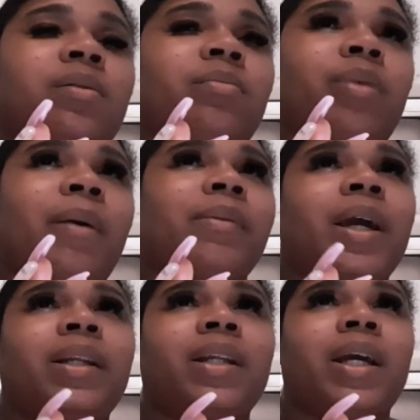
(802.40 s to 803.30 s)
probably
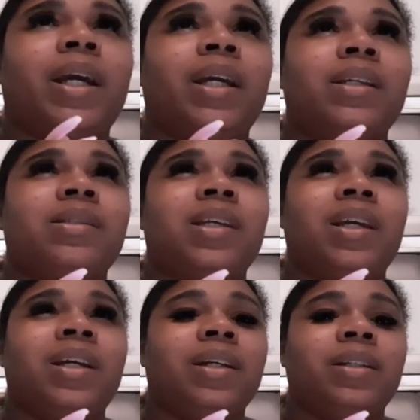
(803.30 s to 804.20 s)
like day
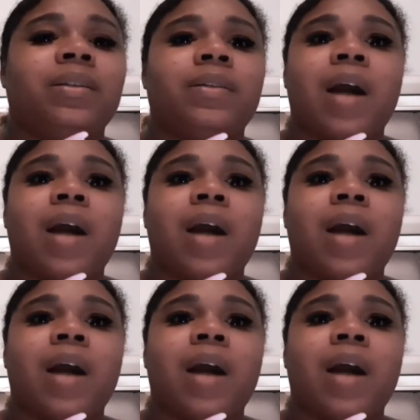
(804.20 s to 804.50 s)
10,